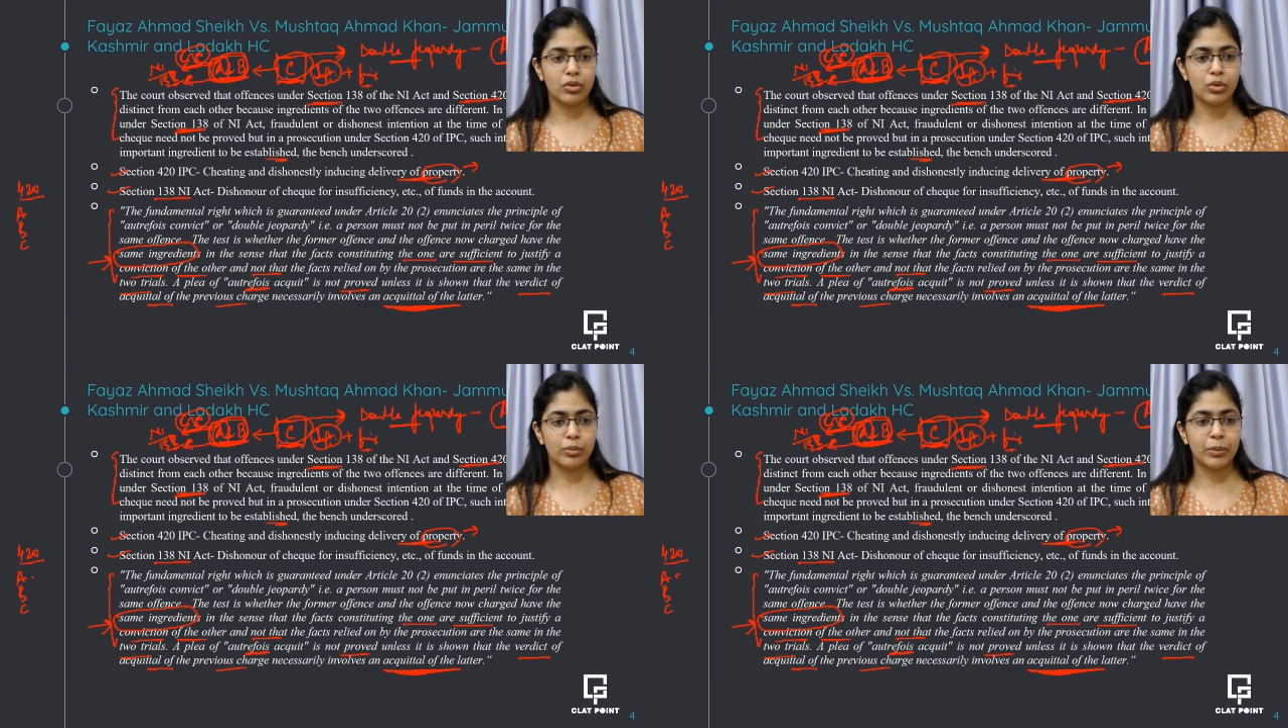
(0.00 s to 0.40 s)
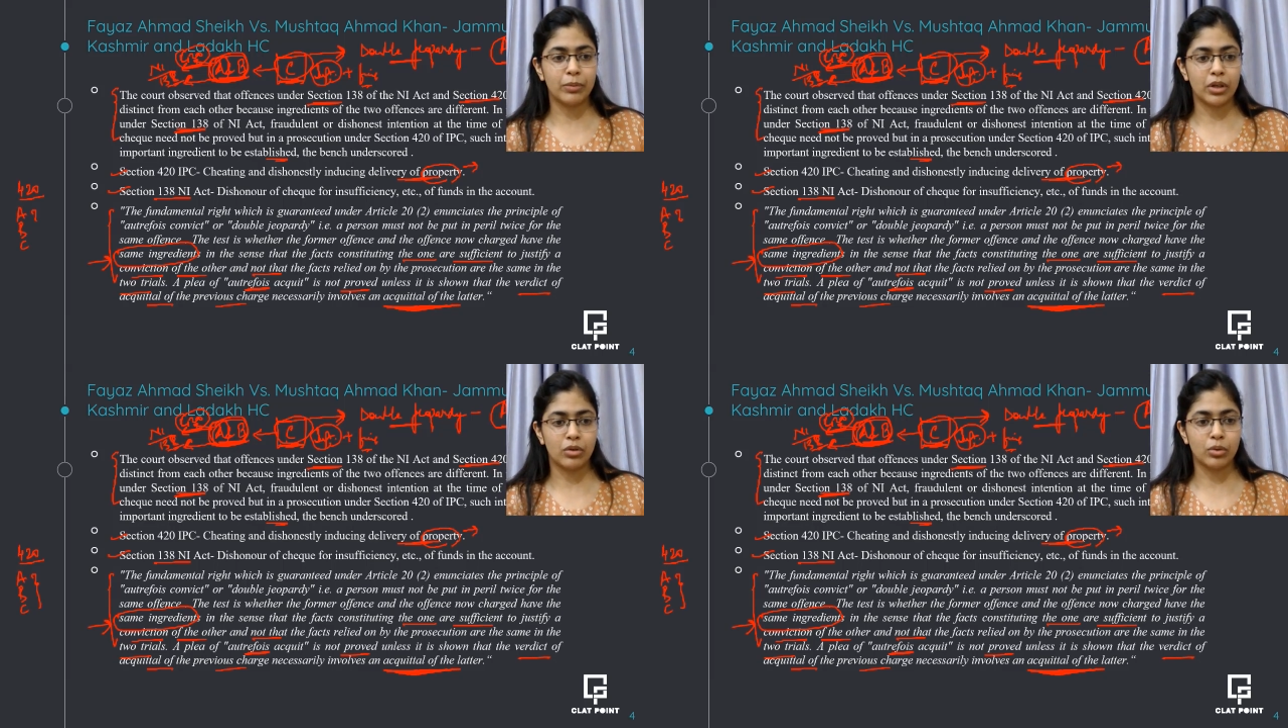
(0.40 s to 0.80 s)

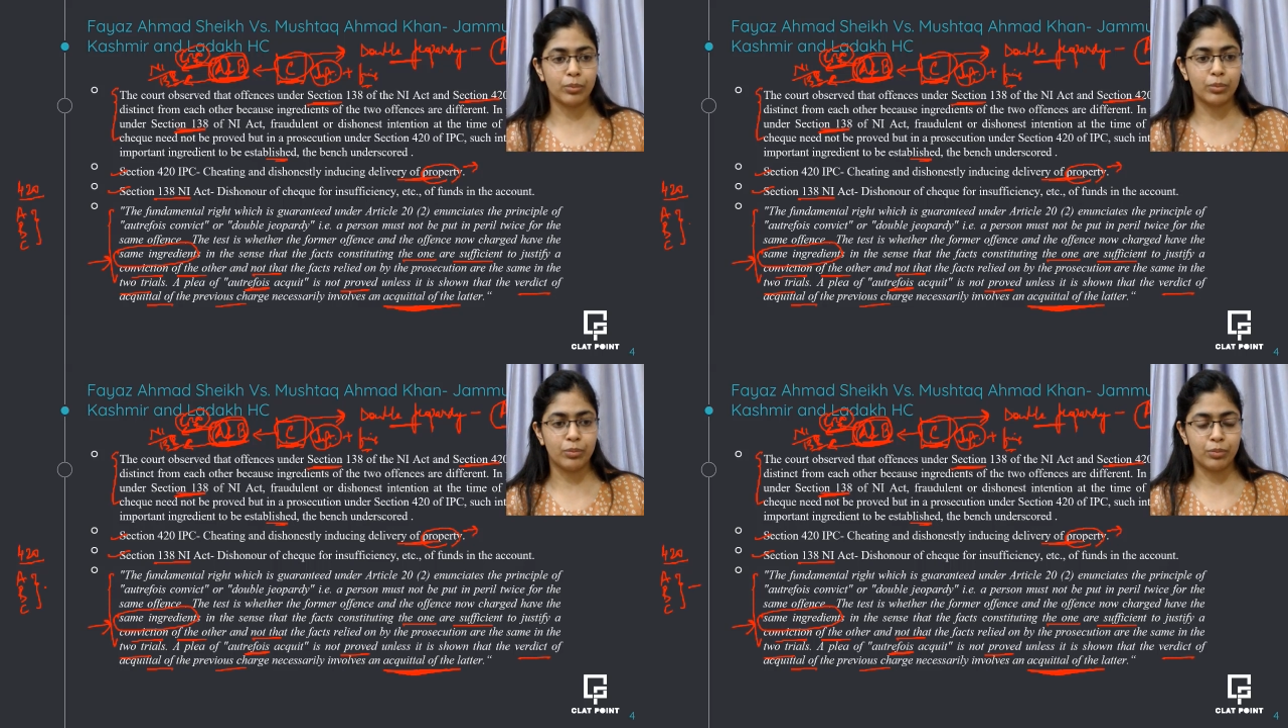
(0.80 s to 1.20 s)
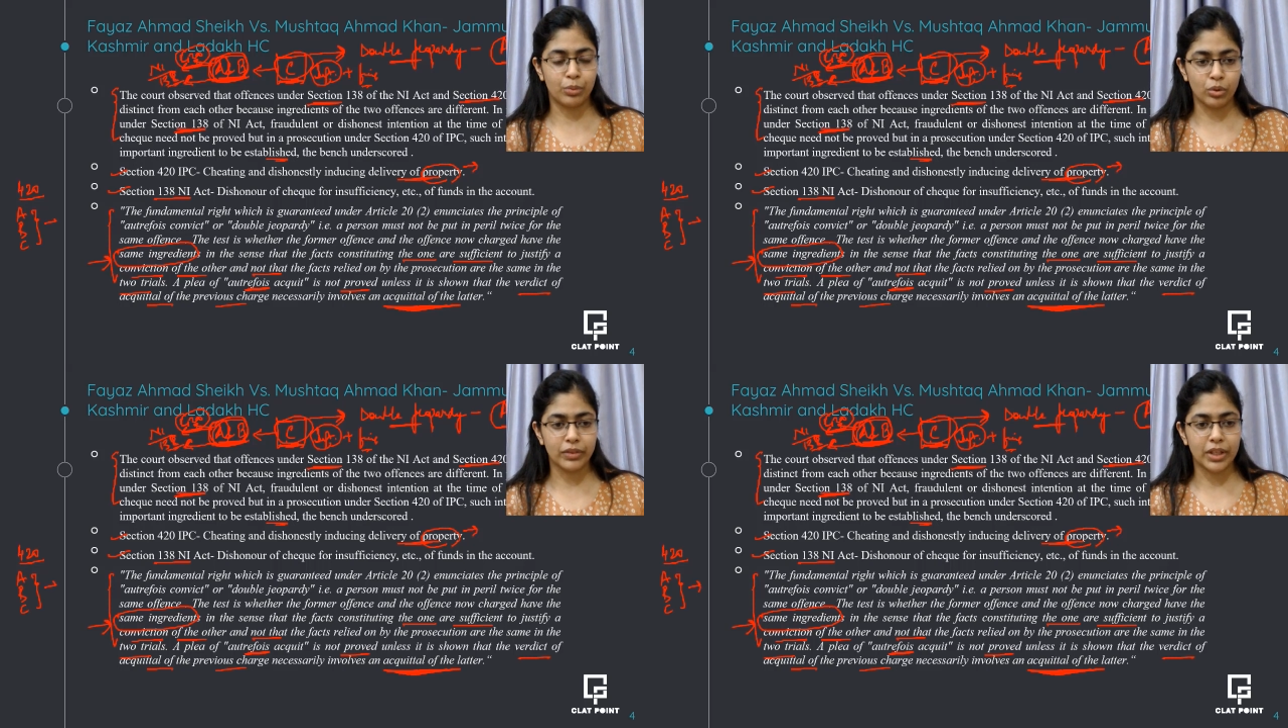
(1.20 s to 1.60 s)
to
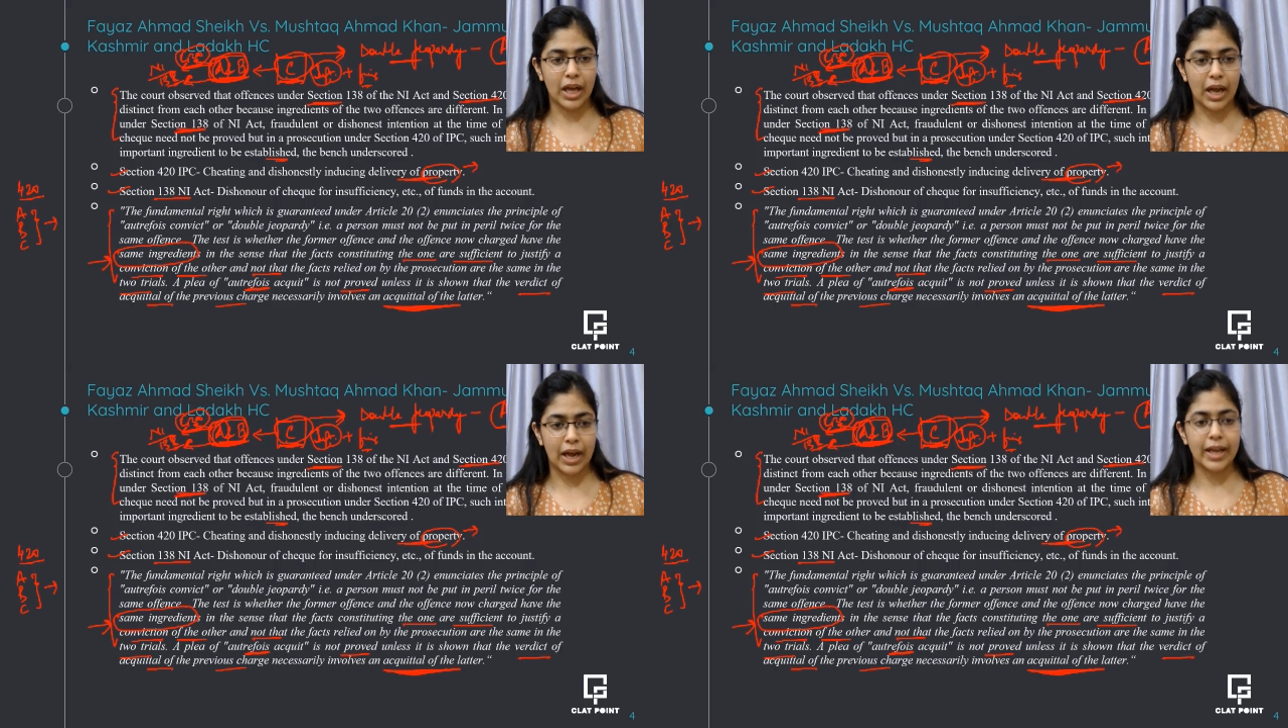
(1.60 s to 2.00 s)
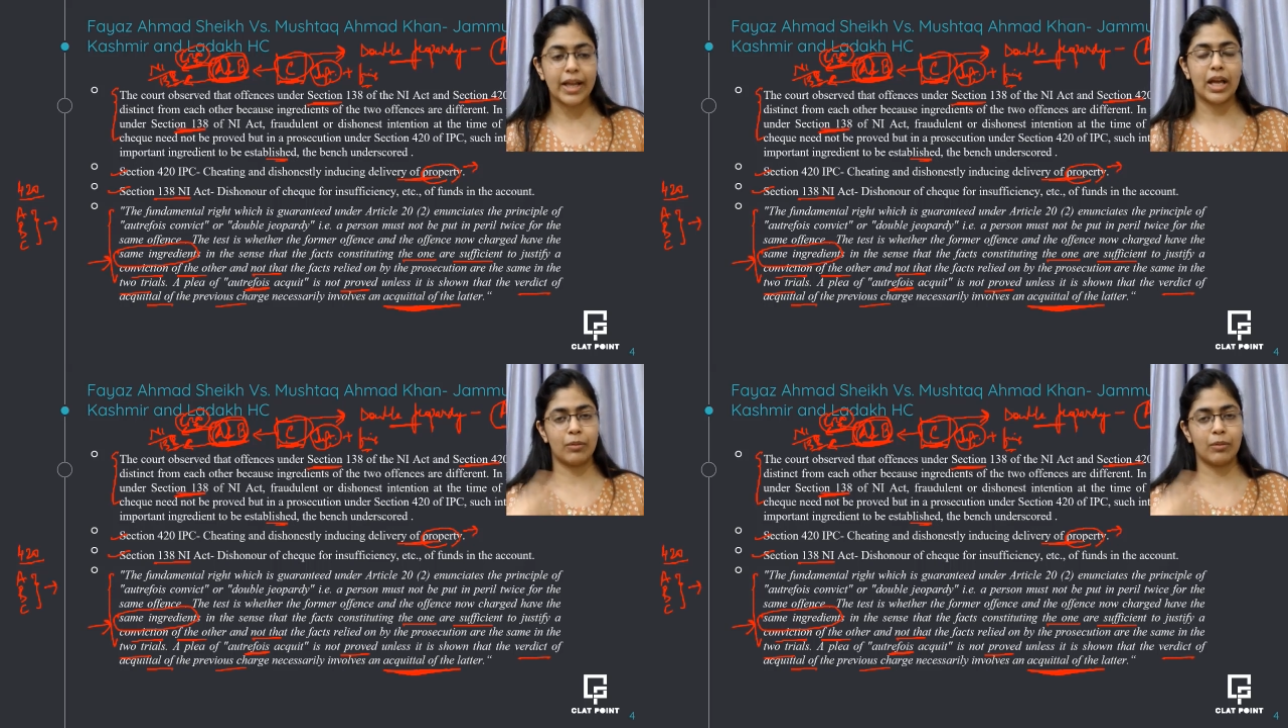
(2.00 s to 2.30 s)
prove that I